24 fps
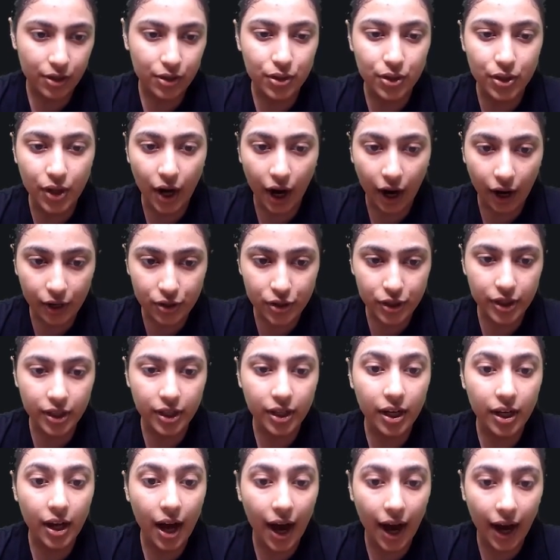Charging
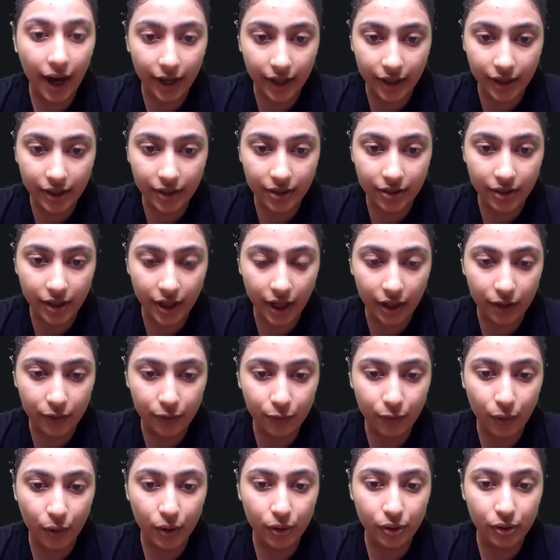a higher rate
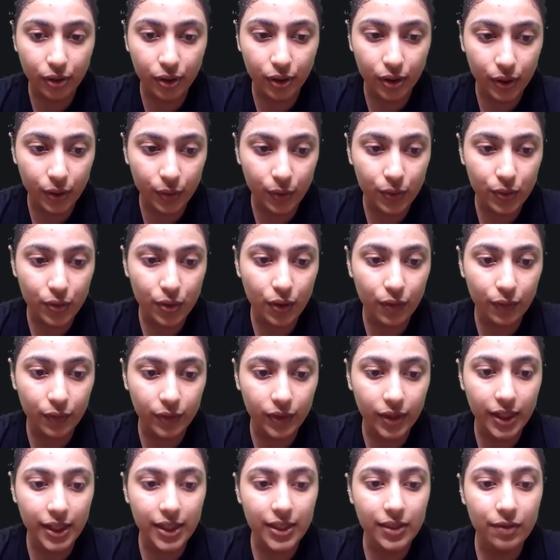for the use of
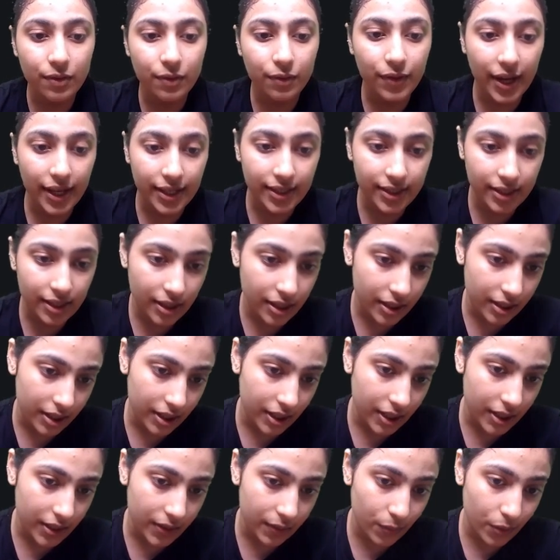these
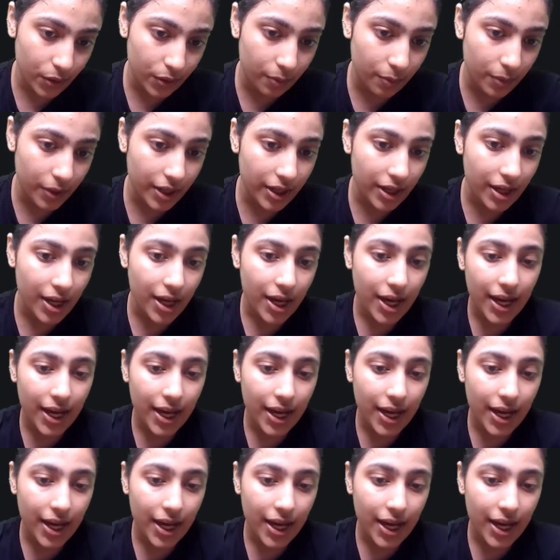facilities would be